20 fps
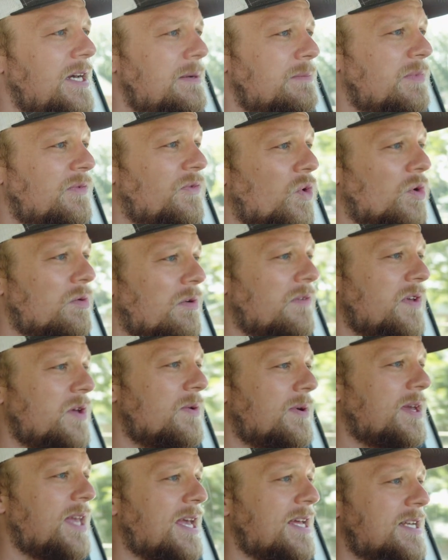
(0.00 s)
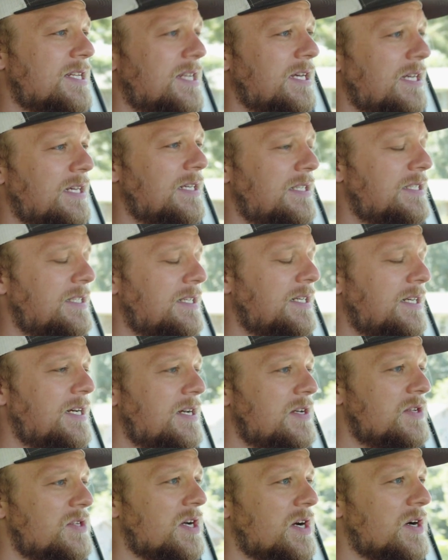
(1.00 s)
before reviewing it.
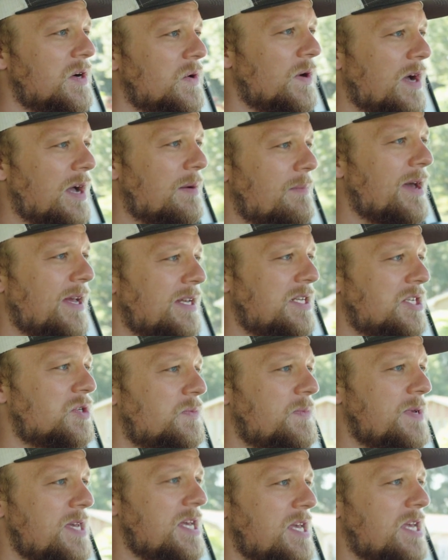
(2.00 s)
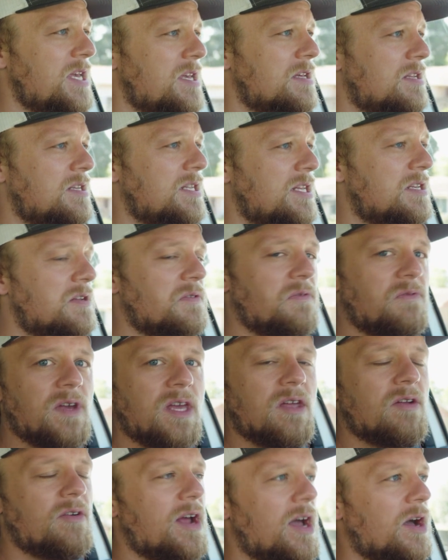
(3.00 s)
So I might just be needing to
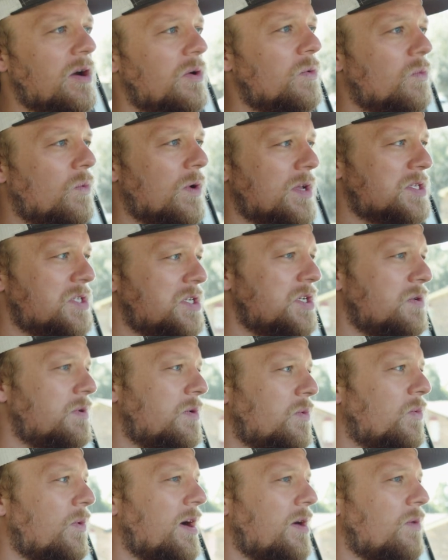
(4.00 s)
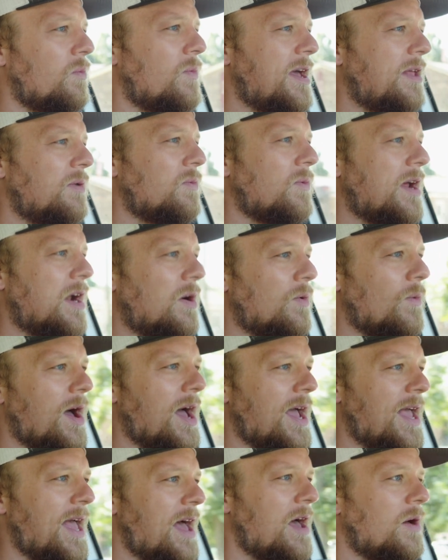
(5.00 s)
figure out what's doing what, when, where,
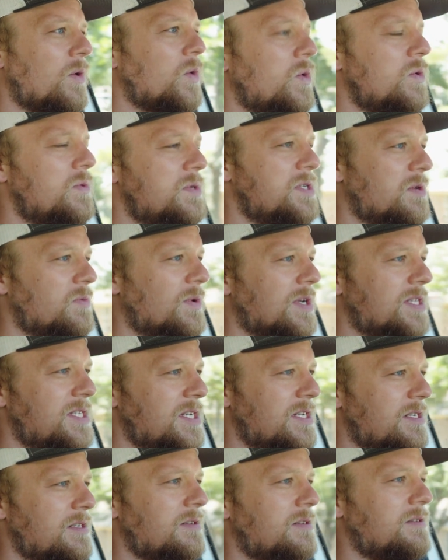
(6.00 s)
why, how, who's it, what's it,